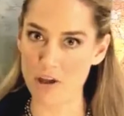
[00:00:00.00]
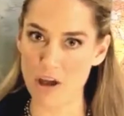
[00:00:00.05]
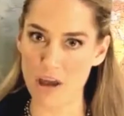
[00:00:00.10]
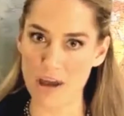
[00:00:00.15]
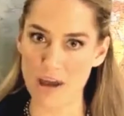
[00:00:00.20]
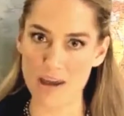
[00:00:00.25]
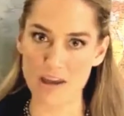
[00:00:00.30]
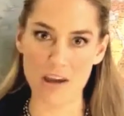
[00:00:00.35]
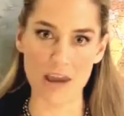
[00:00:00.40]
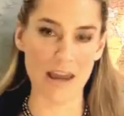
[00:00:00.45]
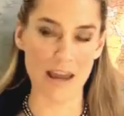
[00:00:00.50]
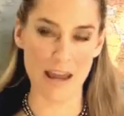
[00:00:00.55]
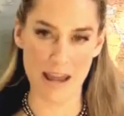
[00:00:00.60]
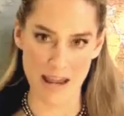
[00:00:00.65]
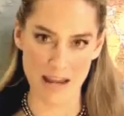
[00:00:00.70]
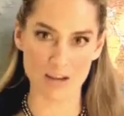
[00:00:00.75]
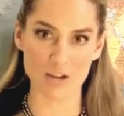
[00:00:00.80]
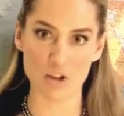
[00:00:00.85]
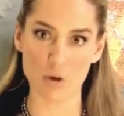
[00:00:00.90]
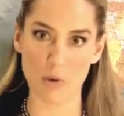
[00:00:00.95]

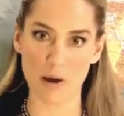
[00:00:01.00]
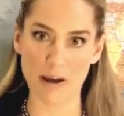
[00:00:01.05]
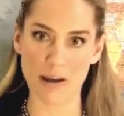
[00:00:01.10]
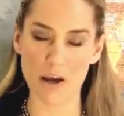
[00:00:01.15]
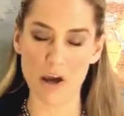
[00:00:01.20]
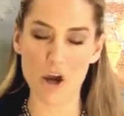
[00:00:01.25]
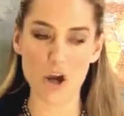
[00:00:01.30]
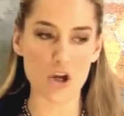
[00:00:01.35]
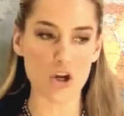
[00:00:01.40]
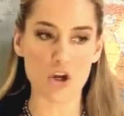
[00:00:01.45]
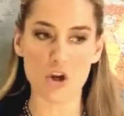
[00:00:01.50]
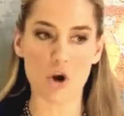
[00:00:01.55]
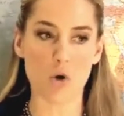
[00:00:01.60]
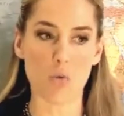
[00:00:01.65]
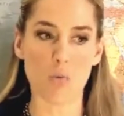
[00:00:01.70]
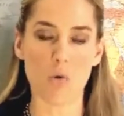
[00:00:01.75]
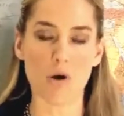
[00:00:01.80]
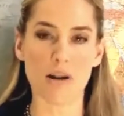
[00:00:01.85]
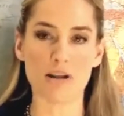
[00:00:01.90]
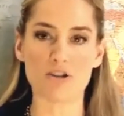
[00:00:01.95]
in doing. You
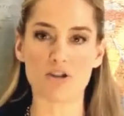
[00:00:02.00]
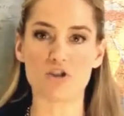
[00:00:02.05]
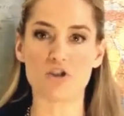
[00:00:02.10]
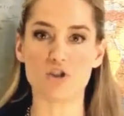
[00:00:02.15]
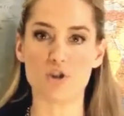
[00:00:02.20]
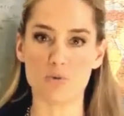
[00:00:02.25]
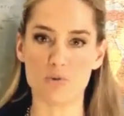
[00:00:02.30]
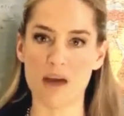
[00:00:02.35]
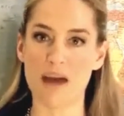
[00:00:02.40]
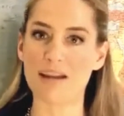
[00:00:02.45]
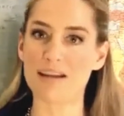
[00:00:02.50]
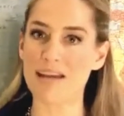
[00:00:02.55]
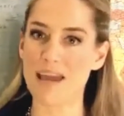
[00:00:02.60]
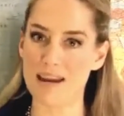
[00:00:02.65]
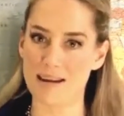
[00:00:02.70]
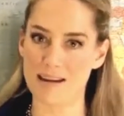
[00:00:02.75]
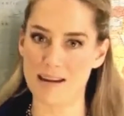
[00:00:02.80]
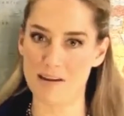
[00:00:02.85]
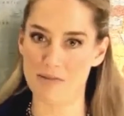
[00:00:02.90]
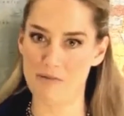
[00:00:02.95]
don't want to just do that
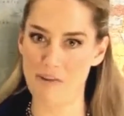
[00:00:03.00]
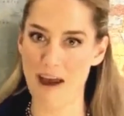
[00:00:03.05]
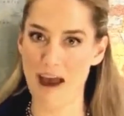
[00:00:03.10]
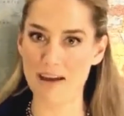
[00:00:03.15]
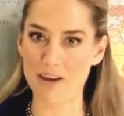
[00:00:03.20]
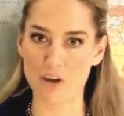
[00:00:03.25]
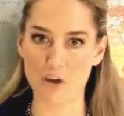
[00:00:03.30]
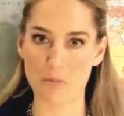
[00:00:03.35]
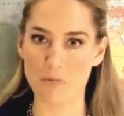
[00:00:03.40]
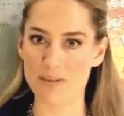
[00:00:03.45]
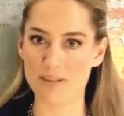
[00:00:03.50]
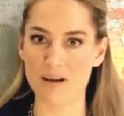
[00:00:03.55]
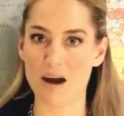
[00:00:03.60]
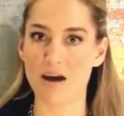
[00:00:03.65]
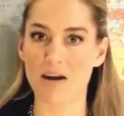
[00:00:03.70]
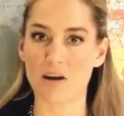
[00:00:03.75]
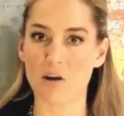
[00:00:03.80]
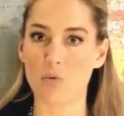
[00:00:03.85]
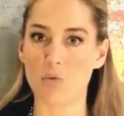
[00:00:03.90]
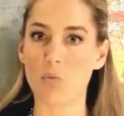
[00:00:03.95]
again in a vacuum. It's
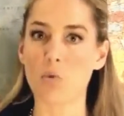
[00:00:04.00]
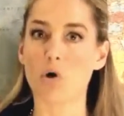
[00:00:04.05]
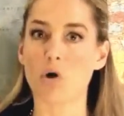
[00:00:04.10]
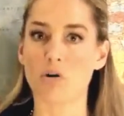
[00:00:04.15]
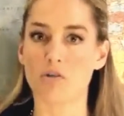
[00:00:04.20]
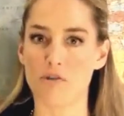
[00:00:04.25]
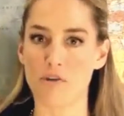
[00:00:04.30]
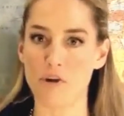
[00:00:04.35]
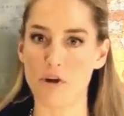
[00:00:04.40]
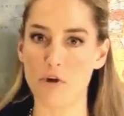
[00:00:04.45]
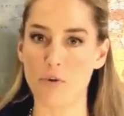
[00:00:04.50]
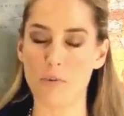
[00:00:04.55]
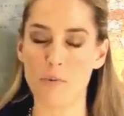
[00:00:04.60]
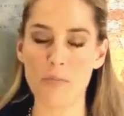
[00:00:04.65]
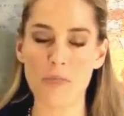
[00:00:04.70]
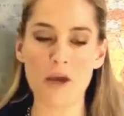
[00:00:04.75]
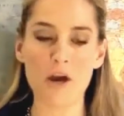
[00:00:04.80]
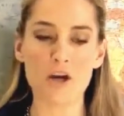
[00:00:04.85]
not going to work for you.